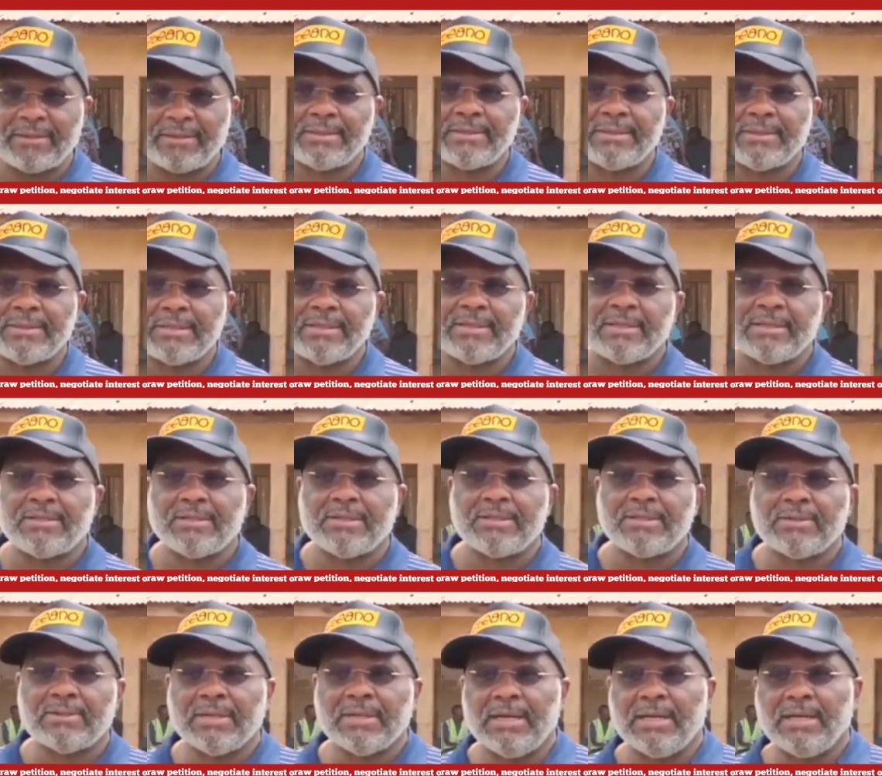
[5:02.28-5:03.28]
so why don't
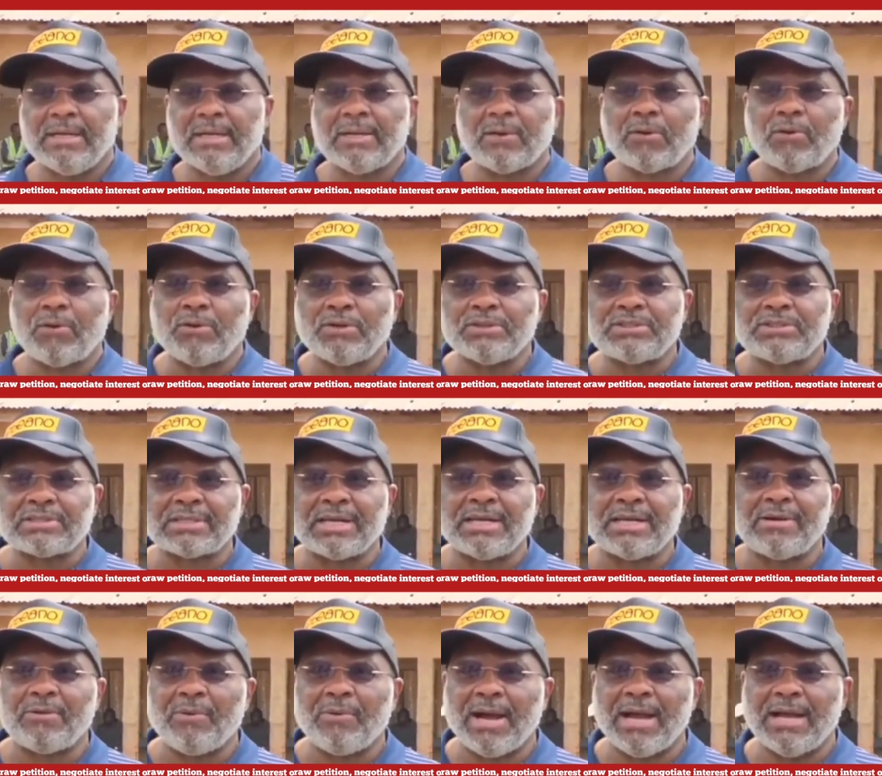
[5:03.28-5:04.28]
you just leave the
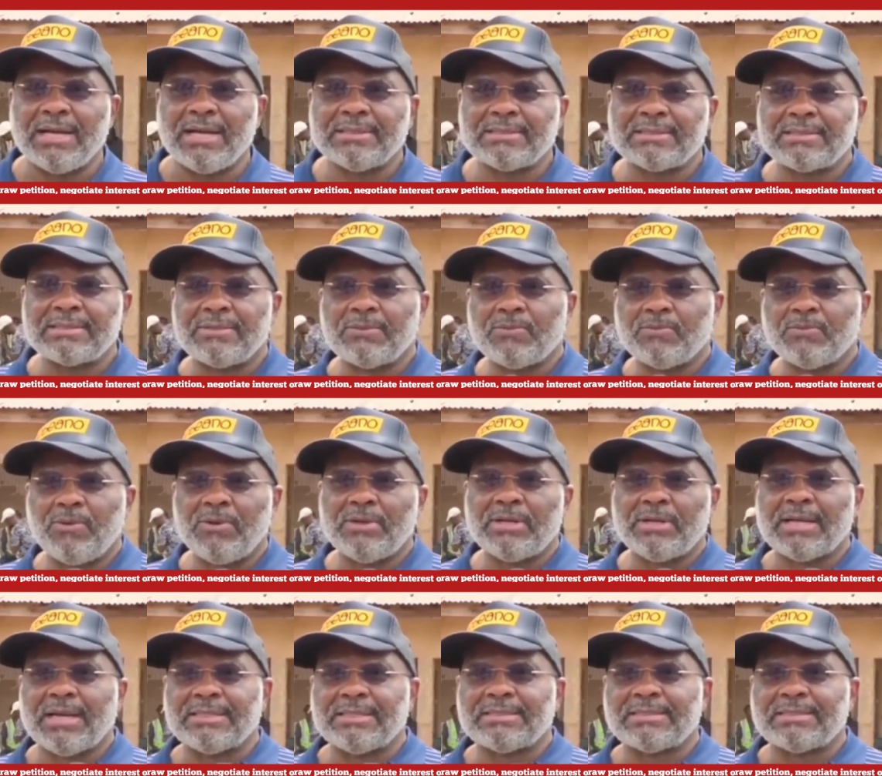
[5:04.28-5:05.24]
man alone